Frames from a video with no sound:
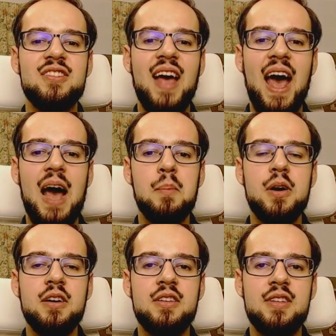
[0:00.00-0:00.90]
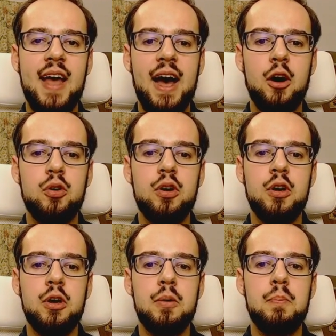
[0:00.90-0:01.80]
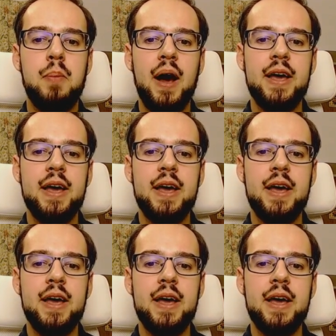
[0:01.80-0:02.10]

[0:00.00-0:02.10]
hammered down by